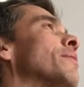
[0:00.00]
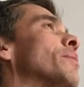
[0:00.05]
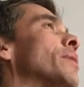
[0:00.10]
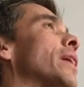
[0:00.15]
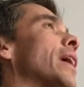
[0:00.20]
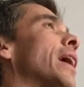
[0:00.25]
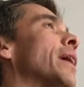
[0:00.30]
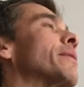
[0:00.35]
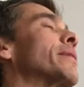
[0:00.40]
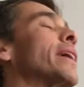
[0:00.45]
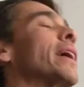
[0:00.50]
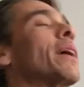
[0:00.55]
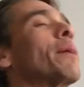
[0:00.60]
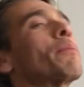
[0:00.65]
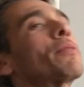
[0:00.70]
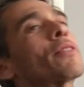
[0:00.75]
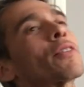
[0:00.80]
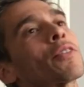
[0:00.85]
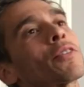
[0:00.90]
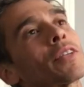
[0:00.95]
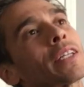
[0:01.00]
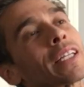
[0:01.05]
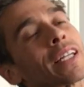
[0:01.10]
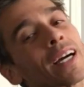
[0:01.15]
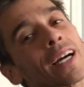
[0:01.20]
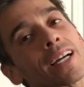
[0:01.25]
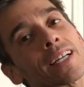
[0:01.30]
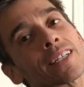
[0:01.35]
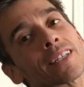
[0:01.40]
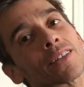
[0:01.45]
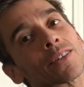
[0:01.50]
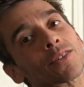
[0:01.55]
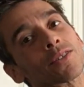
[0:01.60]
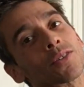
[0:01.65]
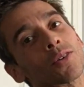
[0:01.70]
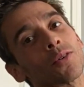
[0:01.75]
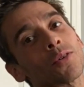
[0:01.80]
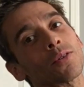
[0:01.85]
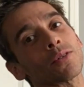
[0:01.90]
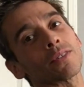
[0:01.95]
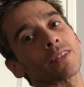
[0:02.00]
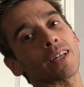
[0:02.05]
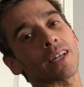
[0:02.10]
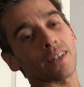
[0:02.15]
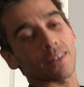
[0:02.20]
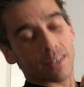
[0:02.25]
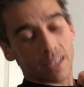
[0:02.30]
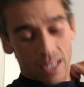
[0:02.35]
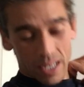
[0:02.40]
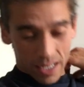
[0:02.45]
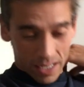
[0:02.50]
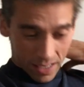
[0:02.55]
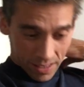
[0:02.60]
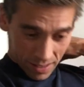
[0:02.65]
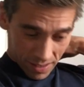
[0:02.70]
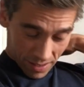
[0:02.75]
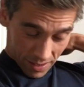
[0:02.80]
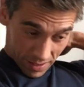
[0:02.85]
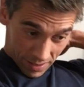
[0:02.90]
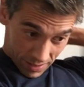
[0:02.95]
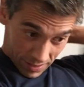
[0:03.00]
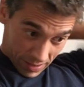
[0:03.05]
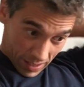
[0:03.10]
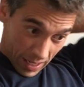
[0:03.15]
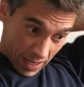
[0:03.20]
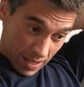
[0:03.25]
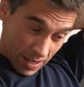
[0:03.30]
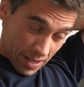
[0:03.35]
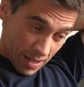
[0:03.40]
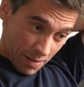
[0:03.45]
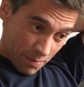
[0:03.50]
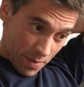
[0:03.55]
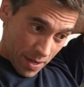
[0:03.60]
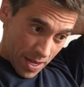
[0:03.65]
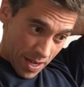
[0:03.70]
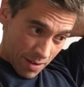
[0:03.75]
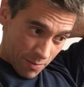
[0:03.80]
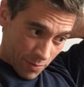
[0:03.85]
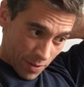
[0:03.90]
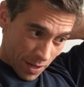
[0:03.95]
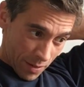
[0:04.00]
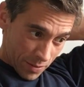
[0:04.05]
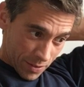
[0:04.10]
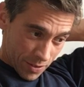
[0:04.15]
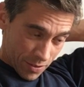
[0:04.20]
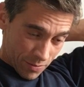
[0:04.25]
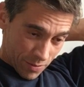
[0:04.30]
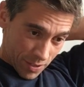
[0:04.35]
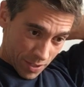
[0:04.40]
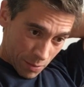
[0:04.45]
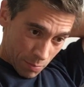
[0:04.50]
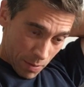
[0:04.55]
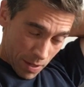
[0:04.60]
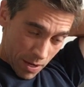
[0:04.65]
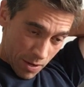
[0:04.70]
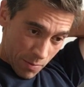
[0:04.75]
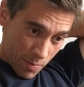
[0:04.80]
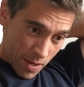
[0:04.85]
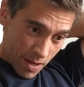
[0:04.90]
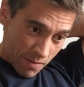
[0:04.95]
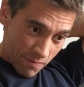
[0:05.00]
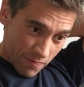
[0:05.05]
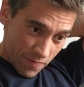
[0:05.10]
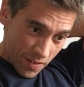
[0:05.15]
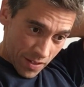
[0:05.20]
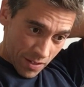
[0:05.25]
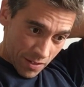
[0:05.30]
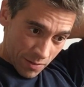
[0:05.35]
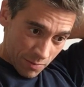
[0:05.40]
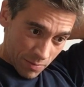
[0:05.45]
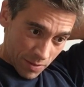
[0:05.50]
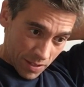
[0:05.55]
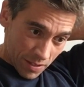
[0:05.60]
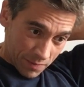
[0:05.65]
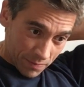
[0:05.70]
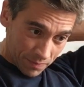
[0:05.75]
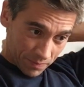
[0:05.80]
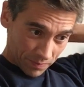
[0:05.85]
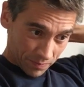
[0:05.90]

But I'm 39 years old now, guys. Ah, man, when I was doing the Spider-Man films,